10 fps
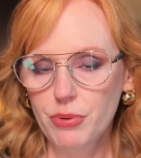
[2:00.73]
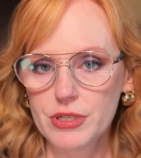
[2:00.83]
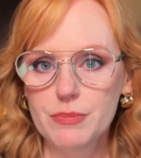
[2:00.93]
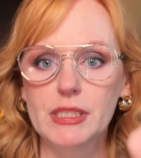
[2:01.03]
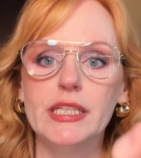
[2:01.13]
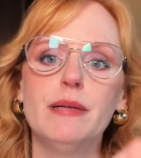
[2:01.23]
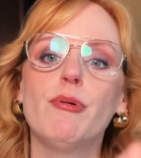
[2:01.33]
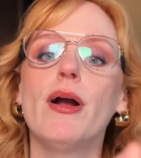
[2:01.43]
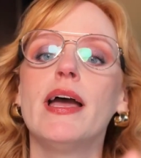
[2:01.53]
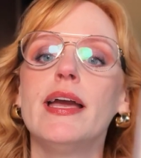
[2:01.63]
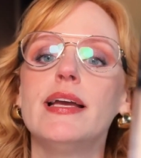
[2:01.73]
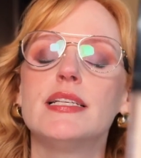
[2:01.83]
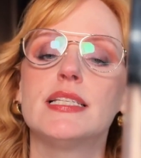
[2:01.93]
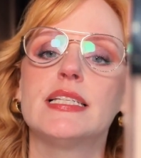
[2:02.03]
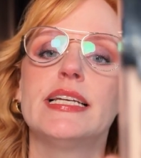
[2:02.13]
Prisma Libre
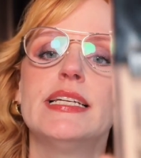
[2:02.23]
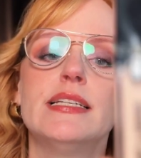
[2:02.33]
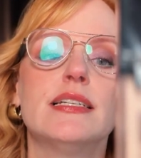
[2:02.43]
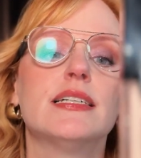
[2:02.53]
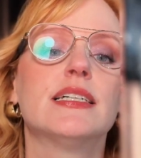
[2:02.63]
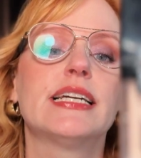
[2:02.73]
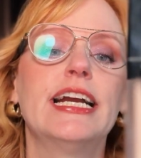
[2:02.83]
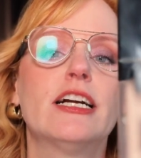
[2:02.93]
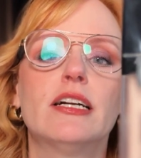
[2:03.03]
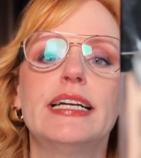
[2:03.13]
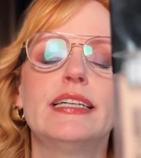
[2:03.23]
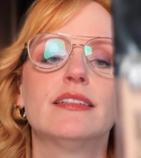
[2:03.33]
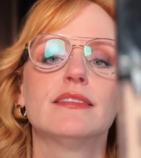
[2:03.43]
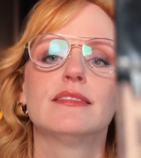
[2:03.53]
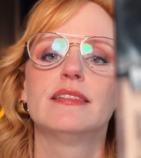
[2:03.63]
Skin Caring.
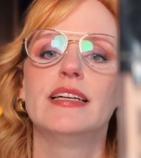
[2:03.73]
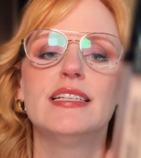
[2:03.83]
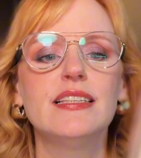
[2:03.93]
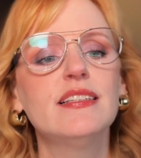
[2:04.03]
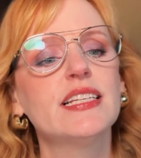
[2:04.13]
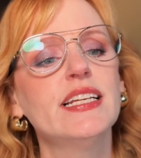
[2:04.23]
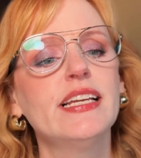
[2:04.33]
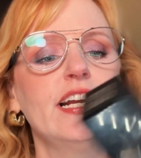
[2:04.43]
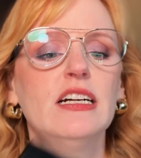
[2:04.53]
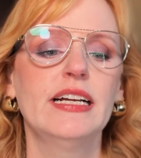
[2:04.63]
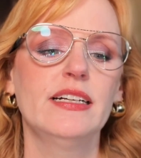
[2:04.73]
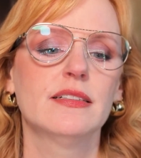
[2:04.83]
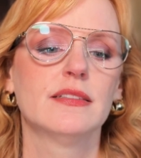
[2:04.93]
Is it the Skin Caring?